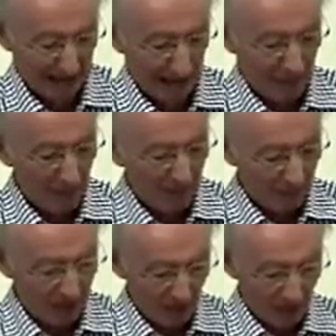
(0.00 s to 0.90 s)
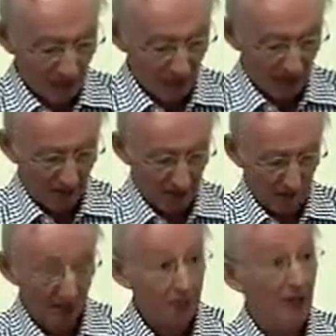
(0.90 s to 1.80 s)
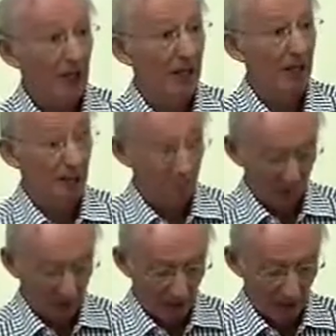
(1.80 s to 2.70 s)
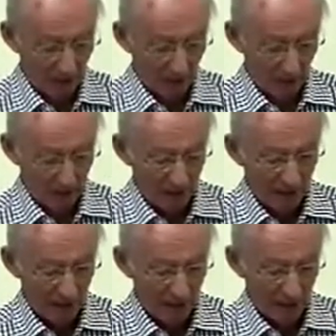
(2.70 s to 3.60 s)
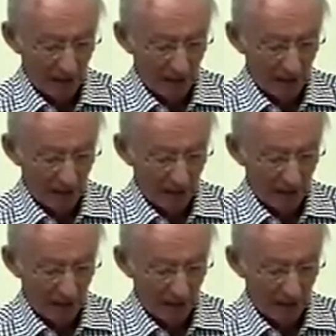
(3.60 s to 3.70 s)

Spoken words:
Some of us attach to that faith an elaborate code of beliefs.